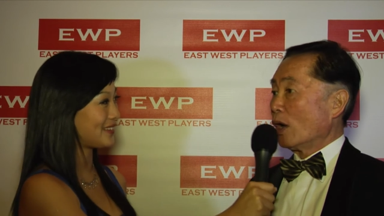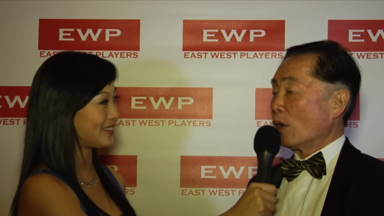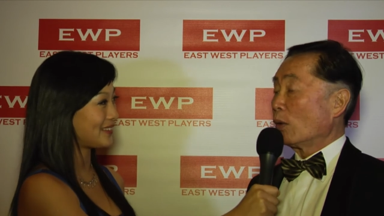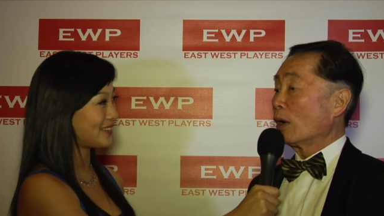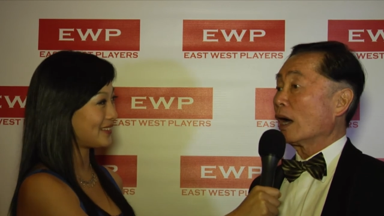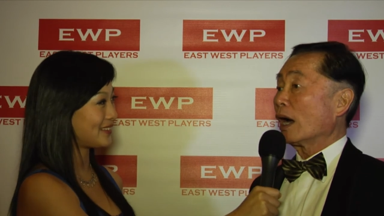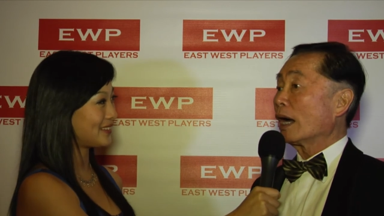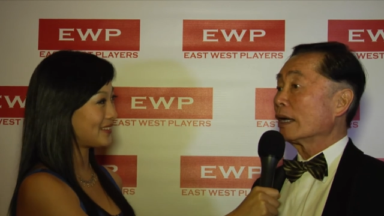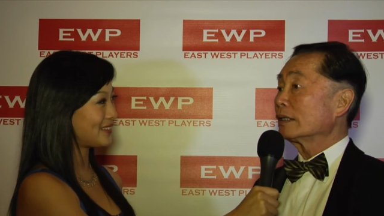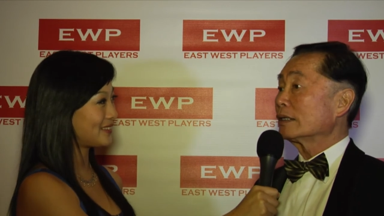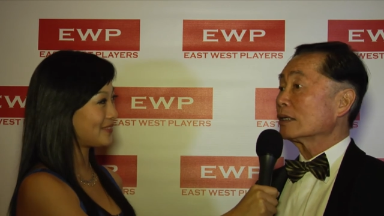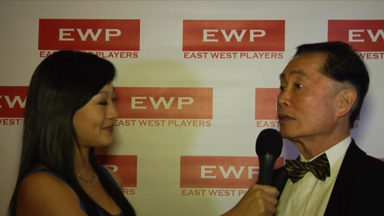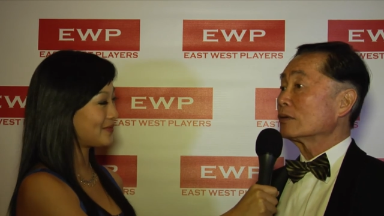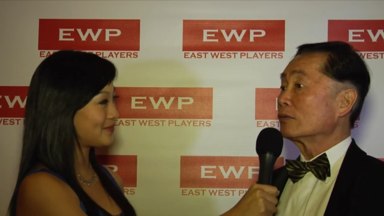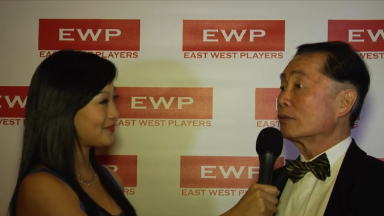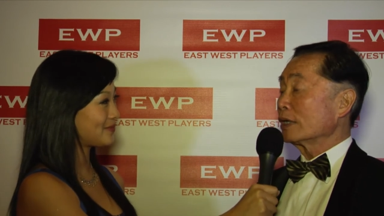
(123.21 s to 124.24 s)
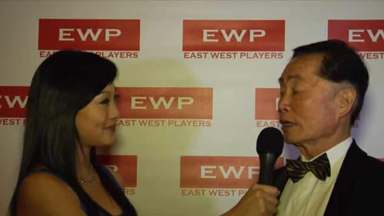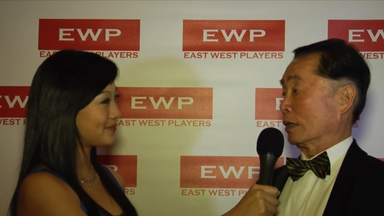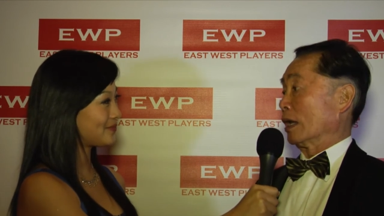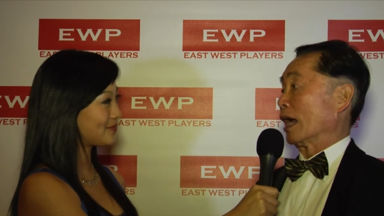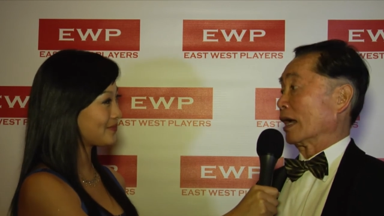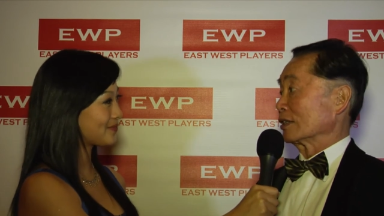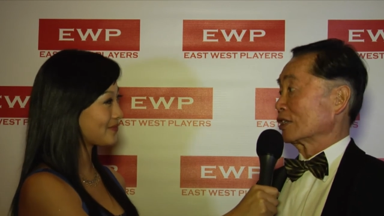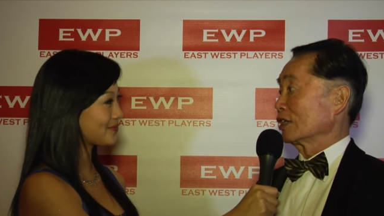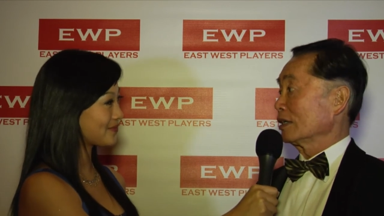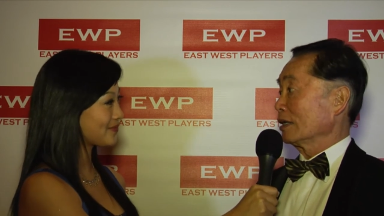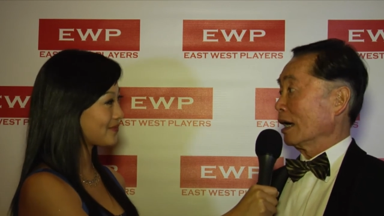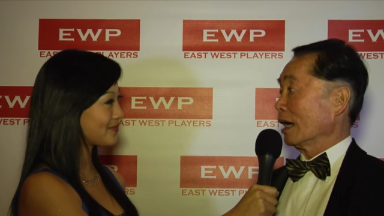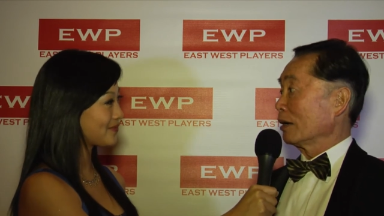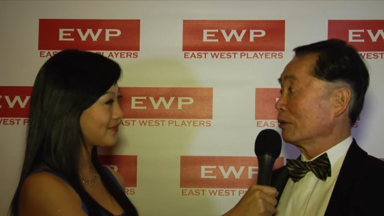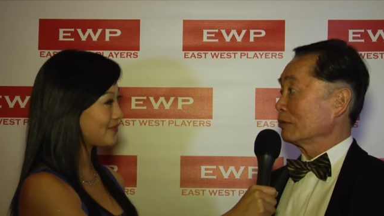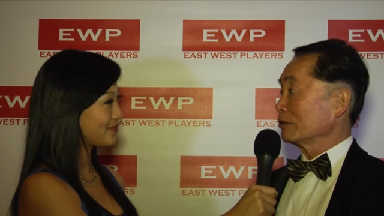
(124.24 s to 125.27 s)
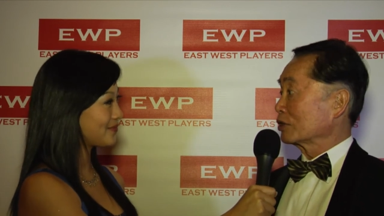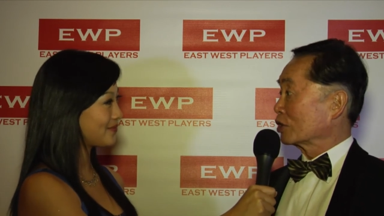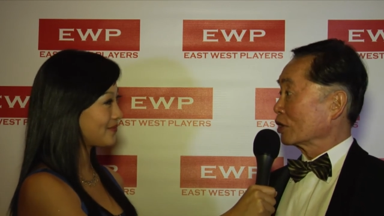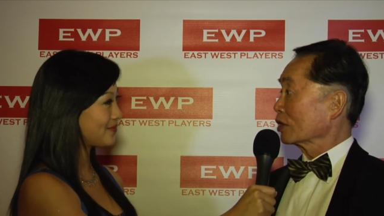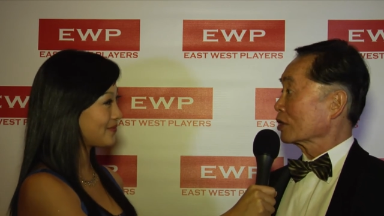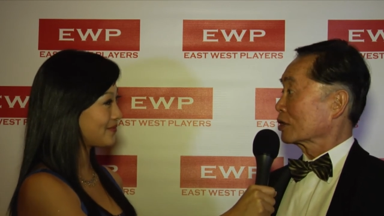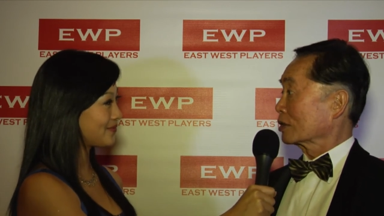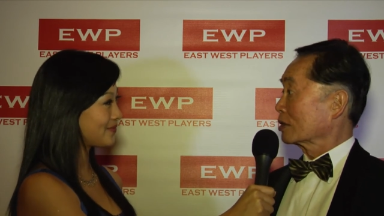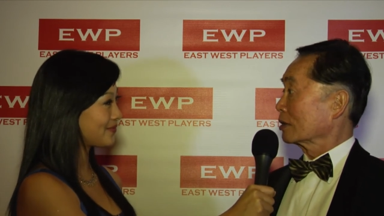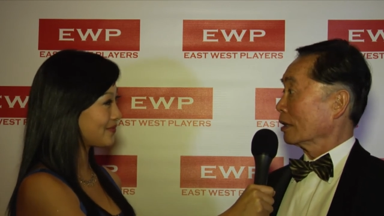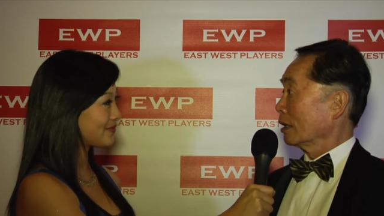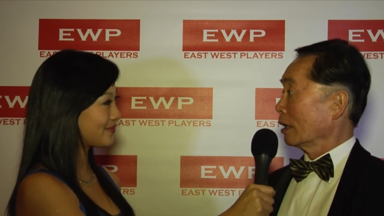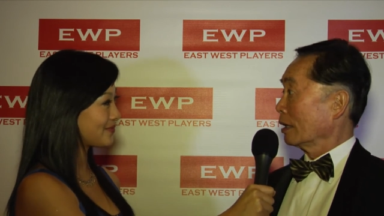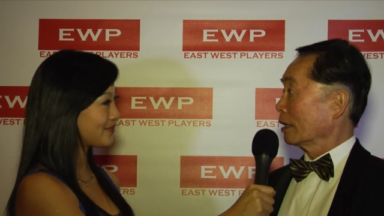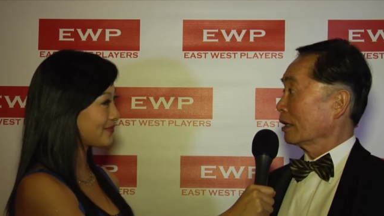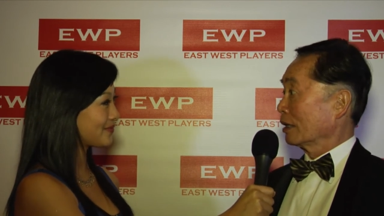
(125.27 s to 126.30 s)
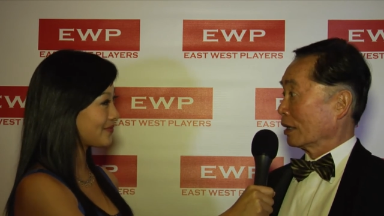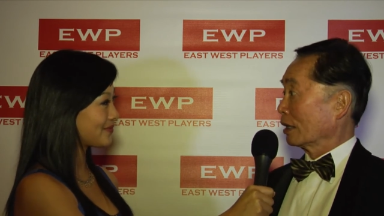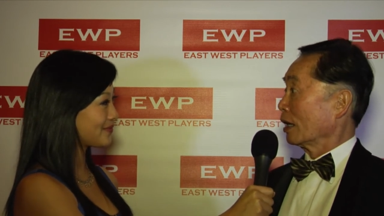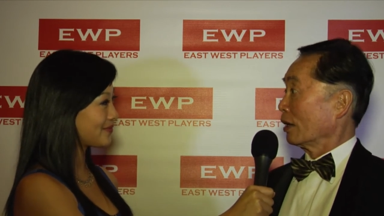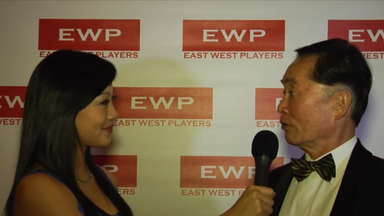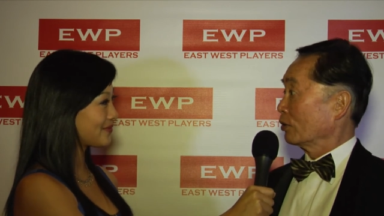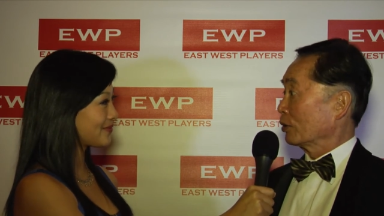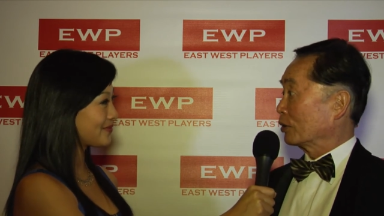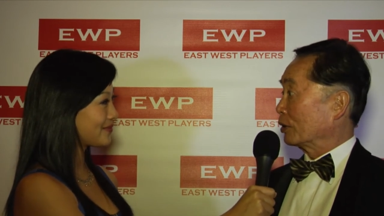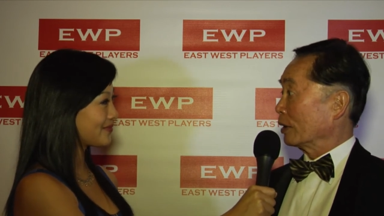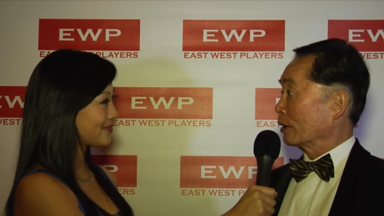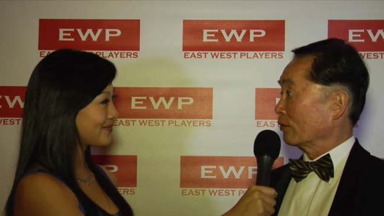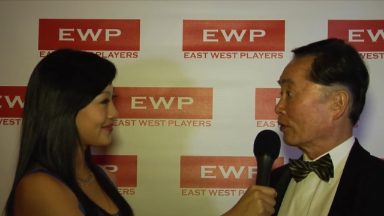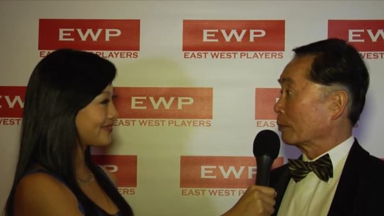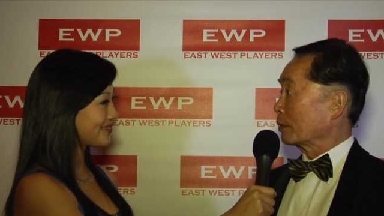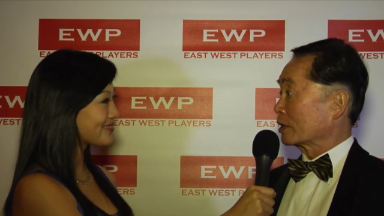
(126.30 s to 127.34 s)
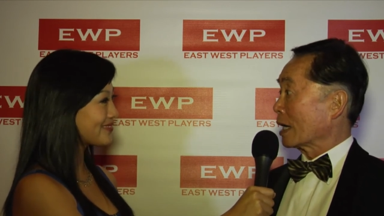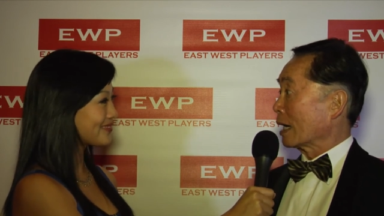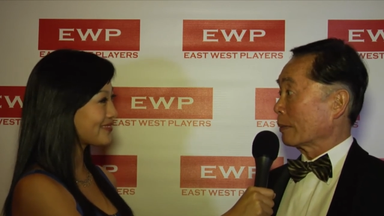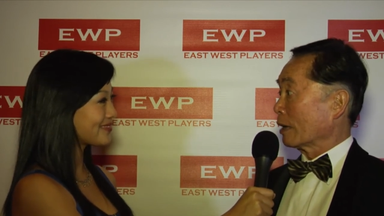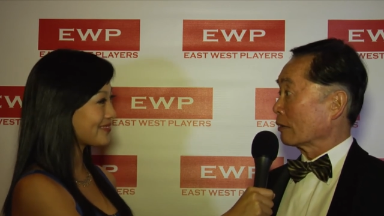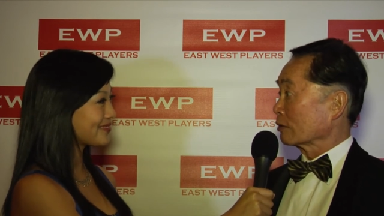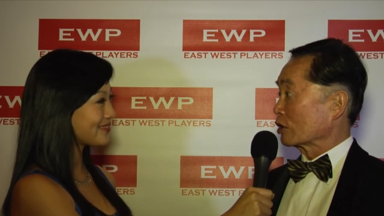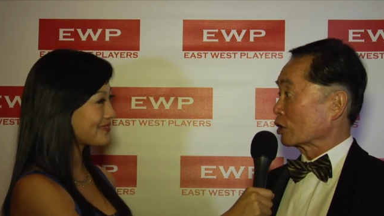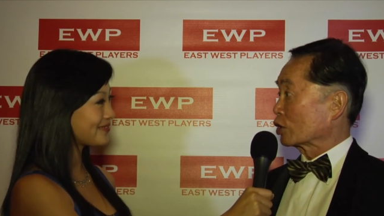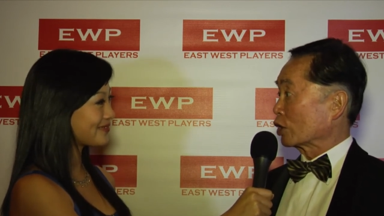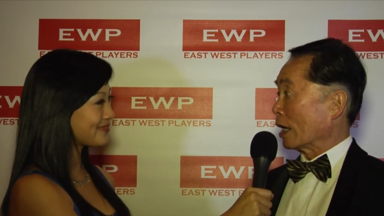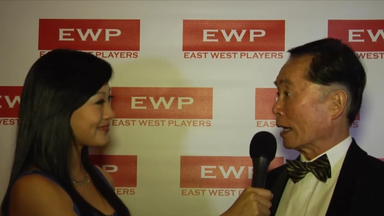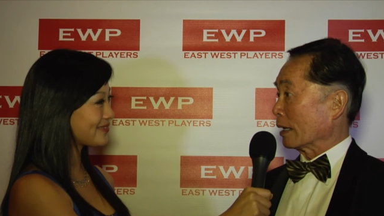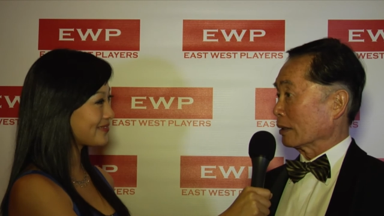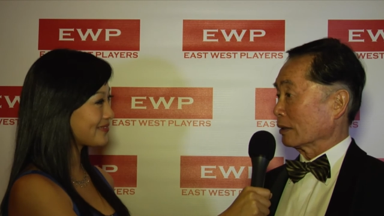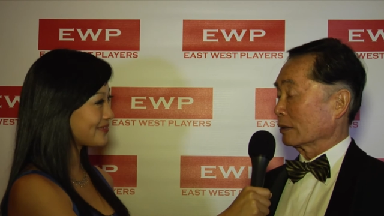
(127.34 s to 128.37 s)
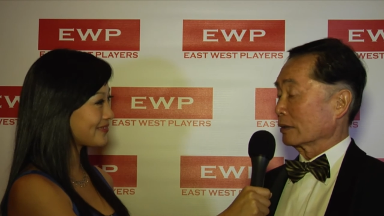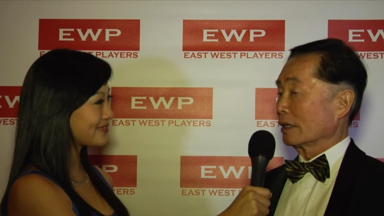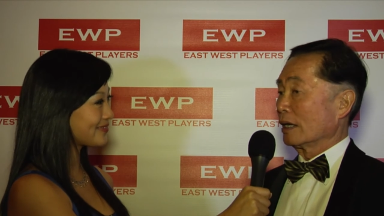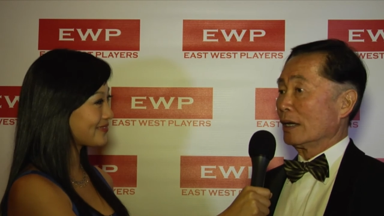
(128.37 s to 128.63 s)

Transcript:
Speaker 1: Well, I didn't realize it. I was just uh, in love with theater from the time I was a child.